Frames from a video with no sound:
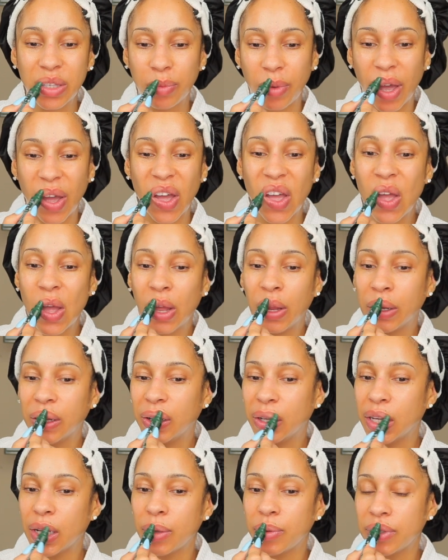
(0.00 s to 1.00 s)
my
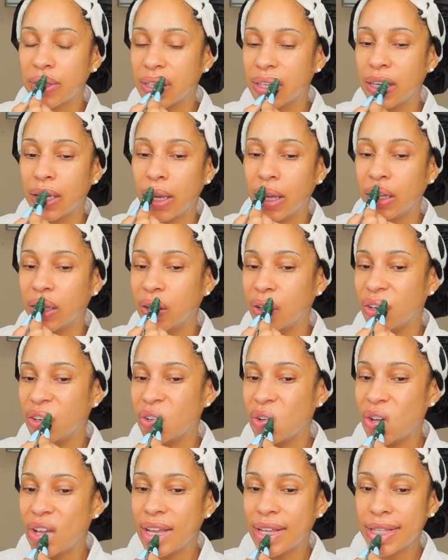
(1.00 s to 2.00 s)
lips get a
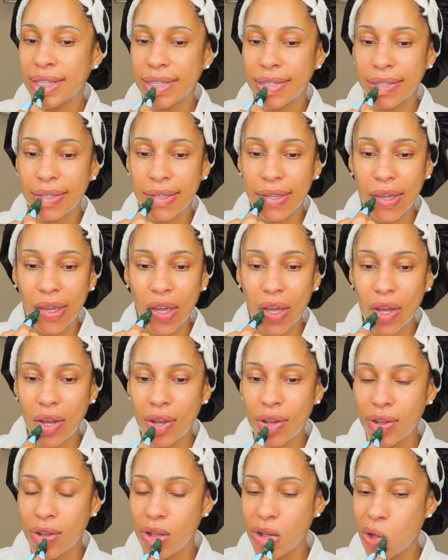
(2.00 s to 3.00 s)
little
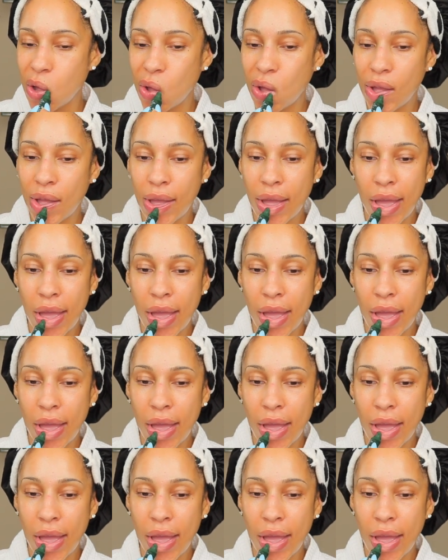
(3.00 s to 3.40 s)
tingle,